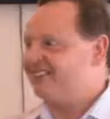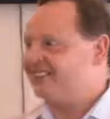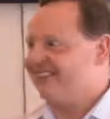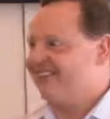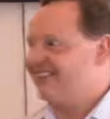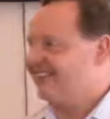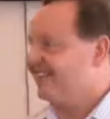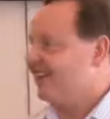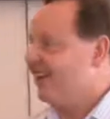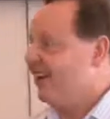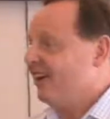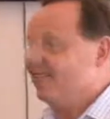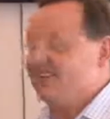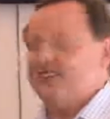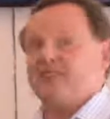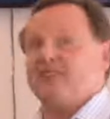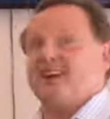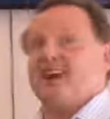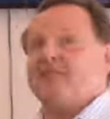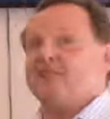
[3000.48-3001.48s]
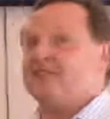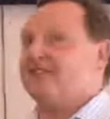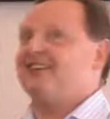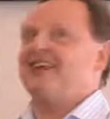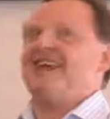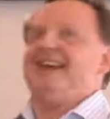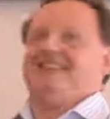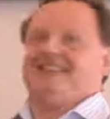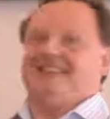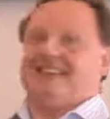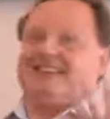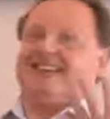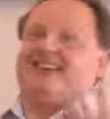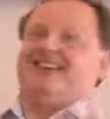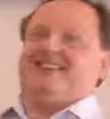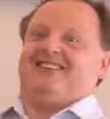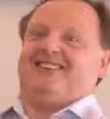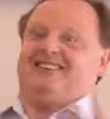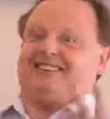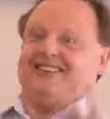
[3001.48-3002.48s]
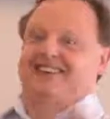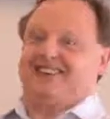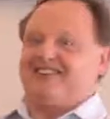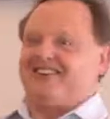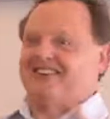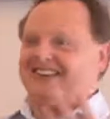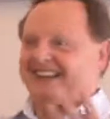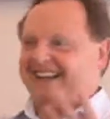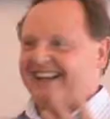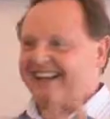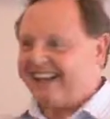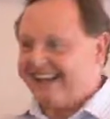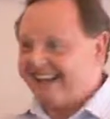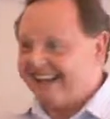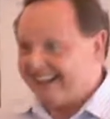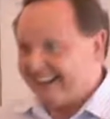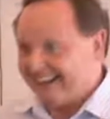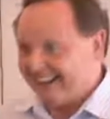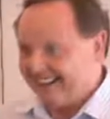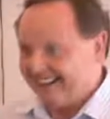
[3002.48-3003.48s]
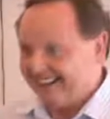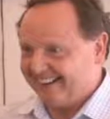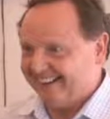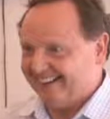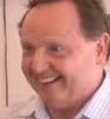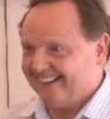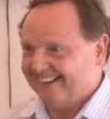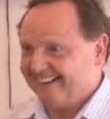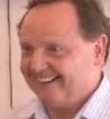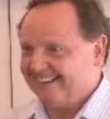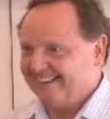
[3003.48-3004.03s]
these things which when I sick, the last thing I want to hear.